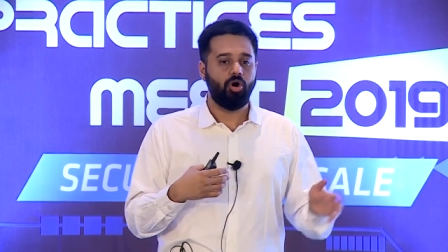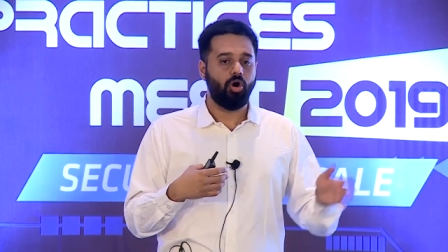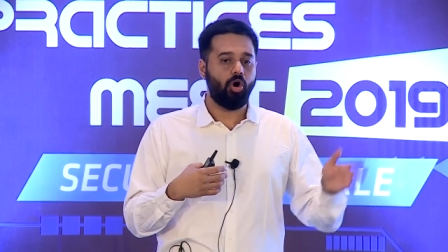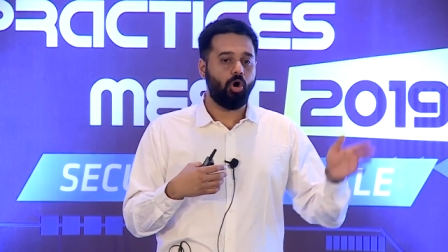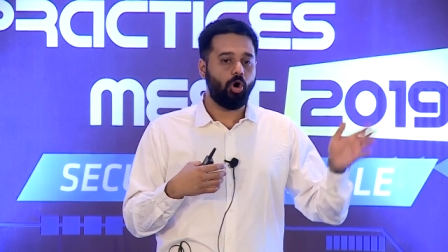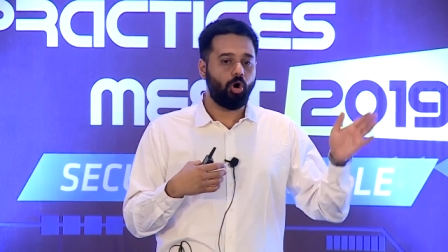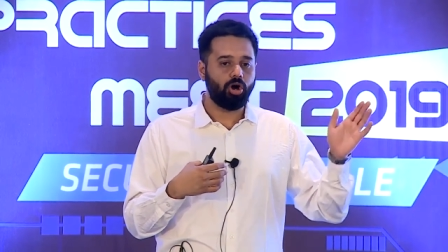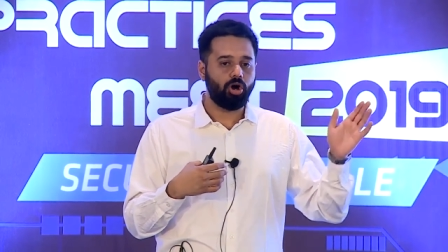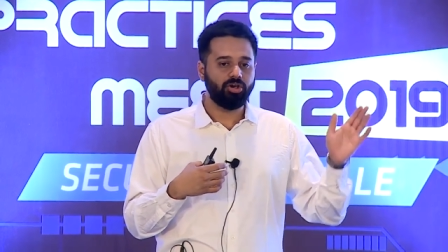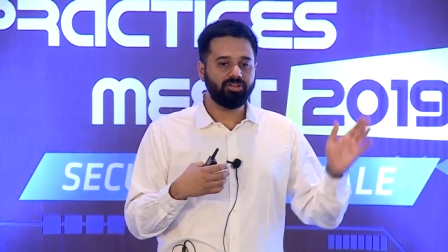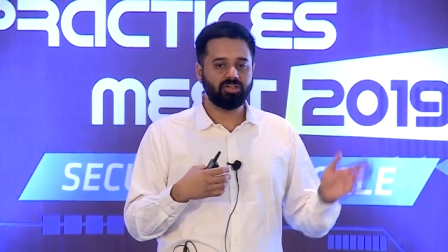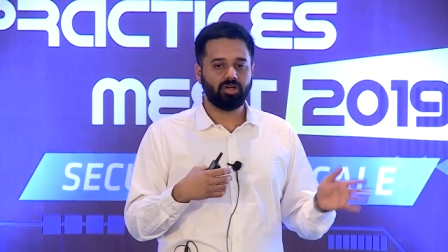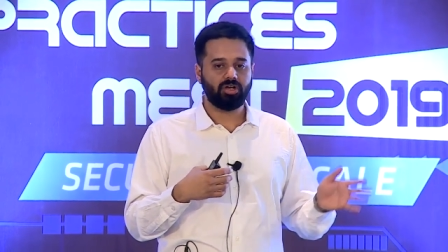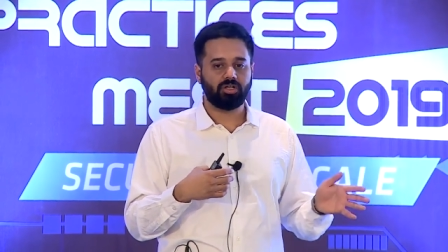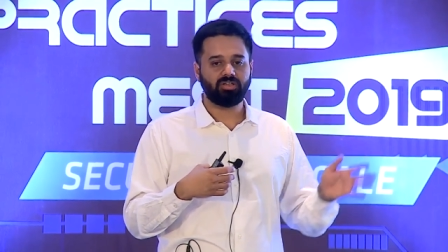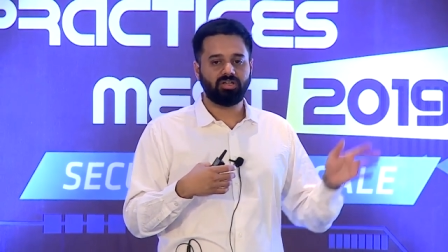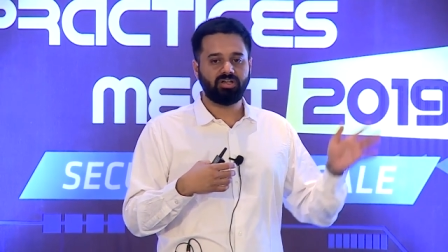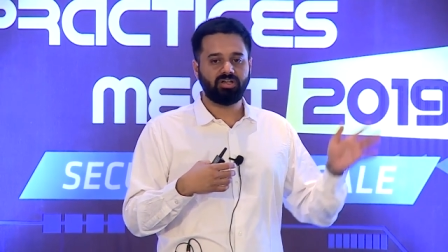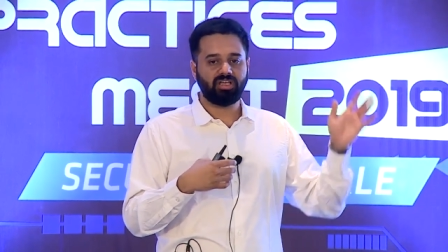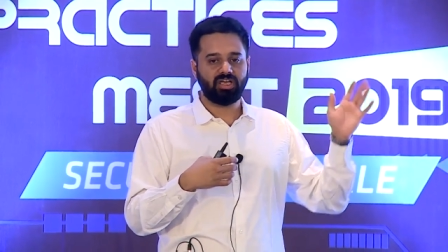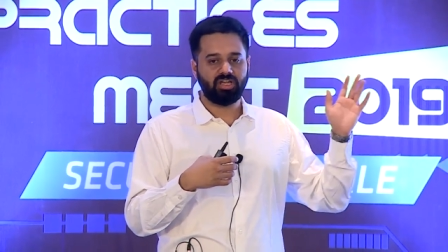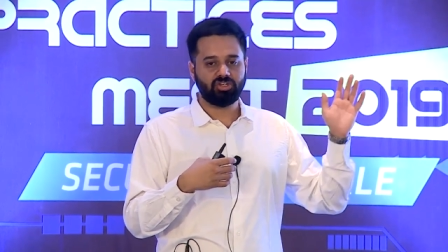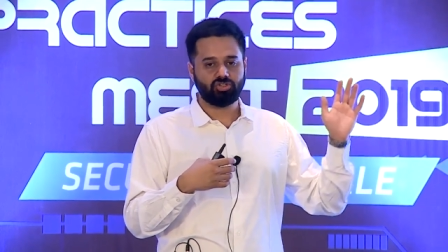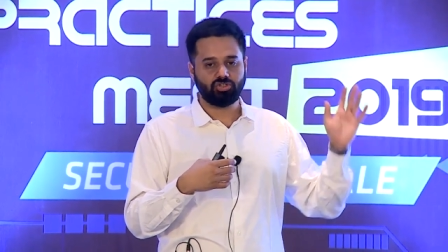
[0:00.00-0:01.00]
All the
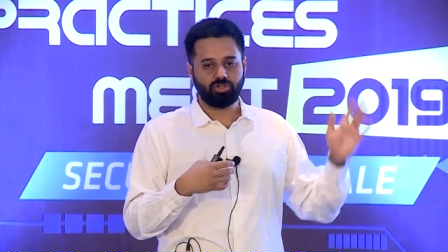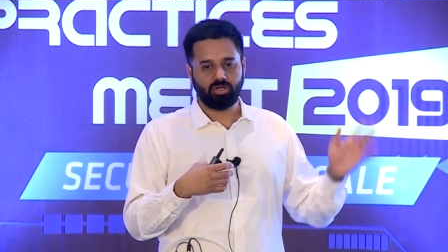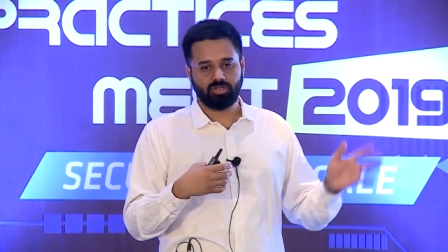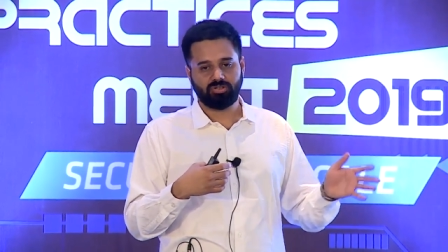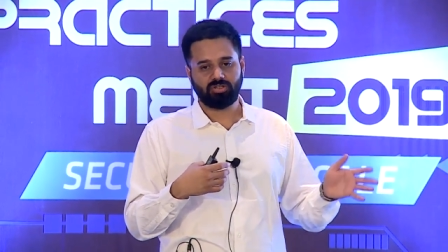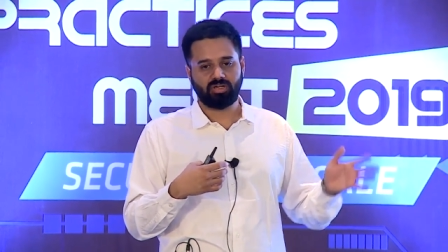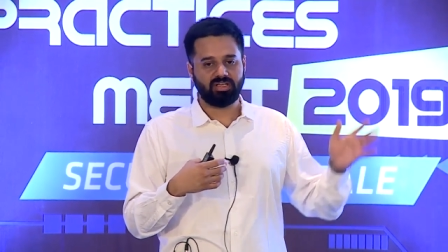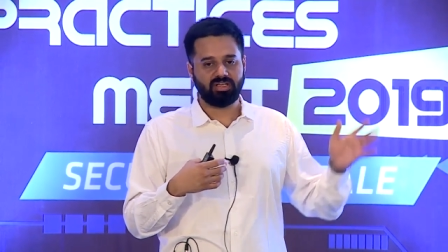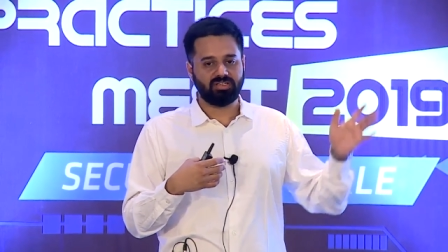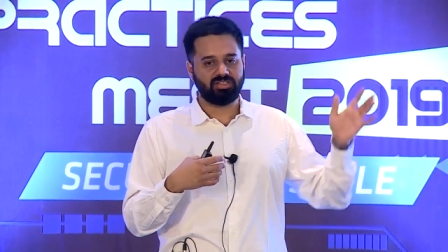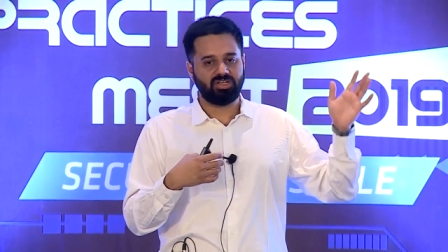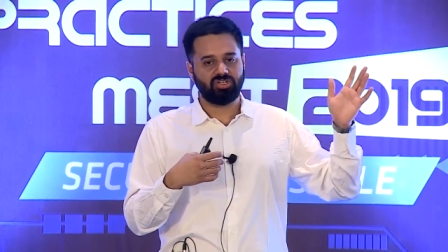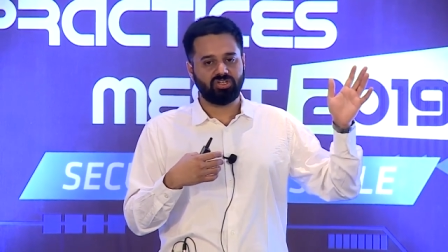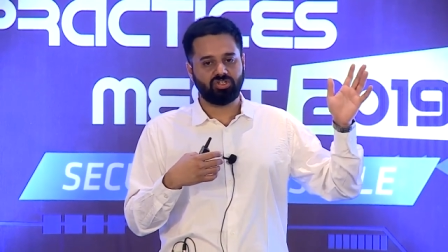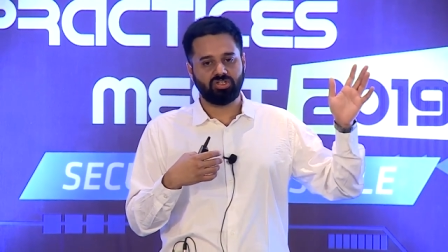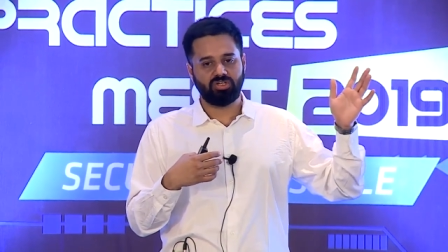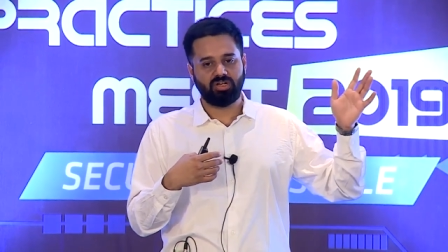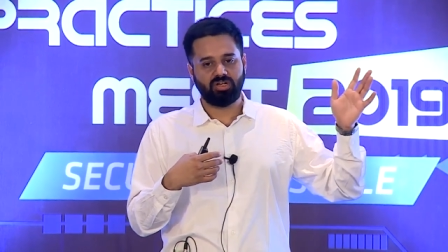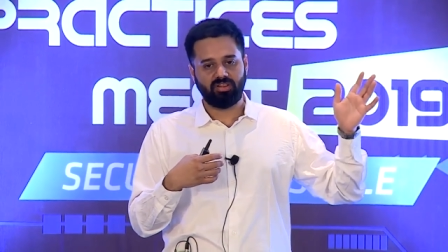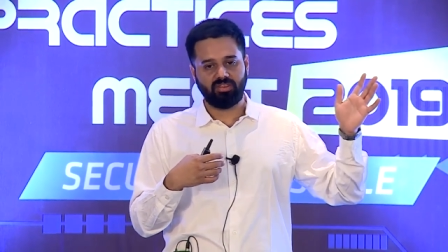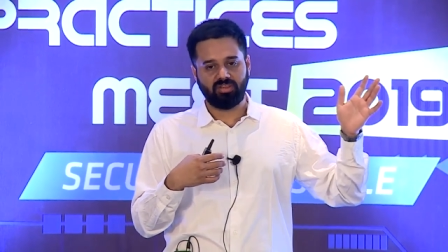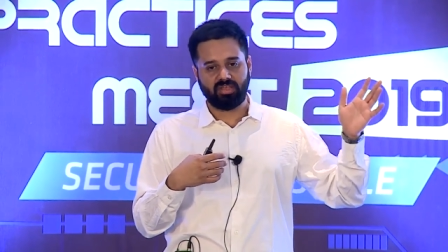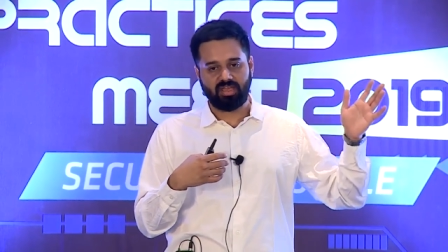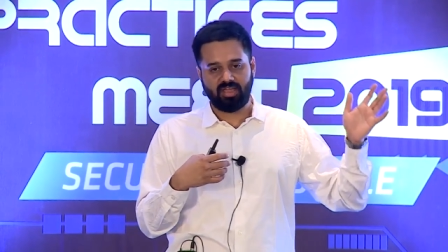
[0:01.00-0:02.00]
authentication, authorization,
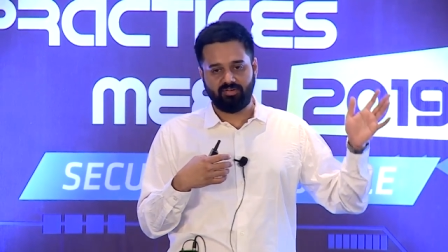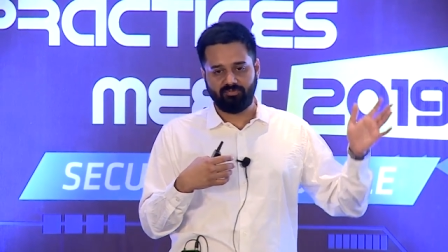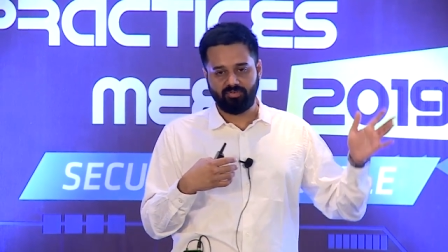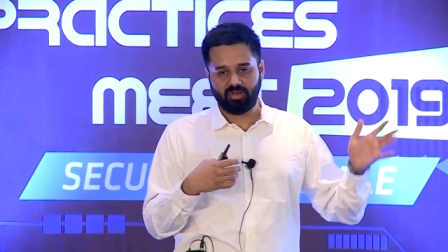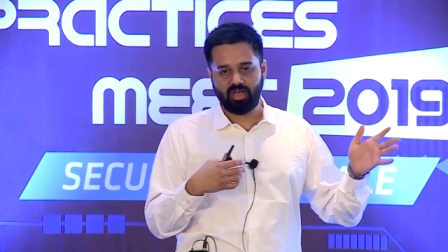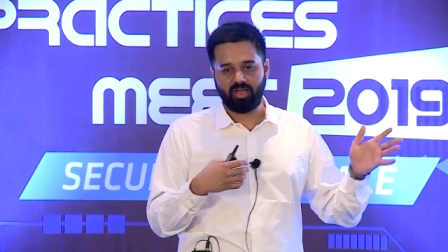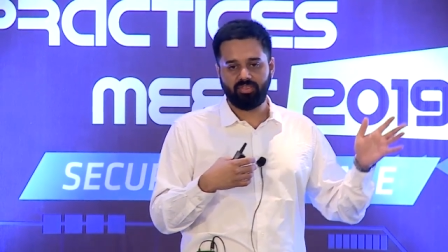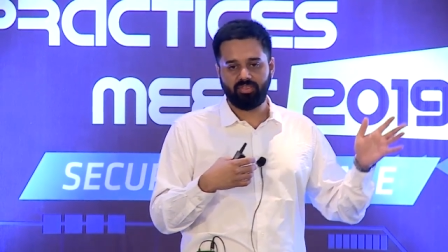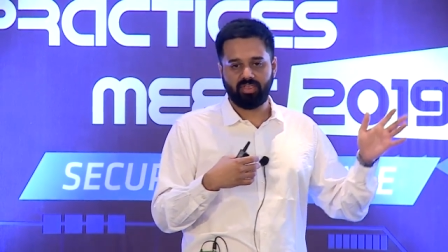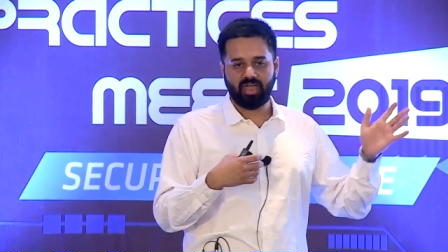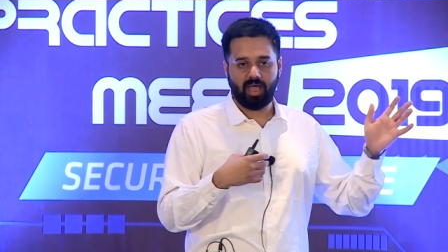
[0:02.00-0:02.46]
and